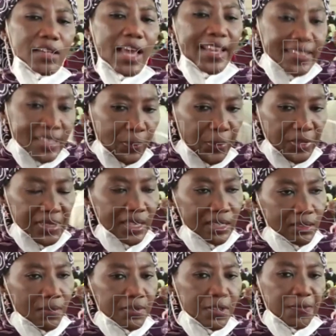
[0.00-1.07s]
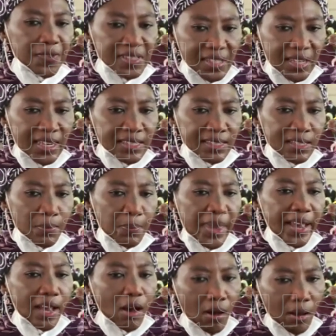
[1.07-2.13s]
80% of the facility
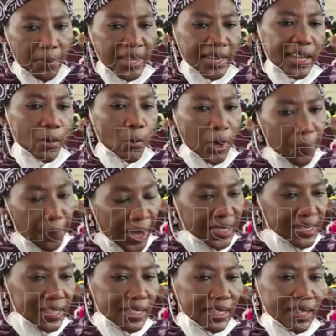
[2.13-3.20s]
may come in equipment,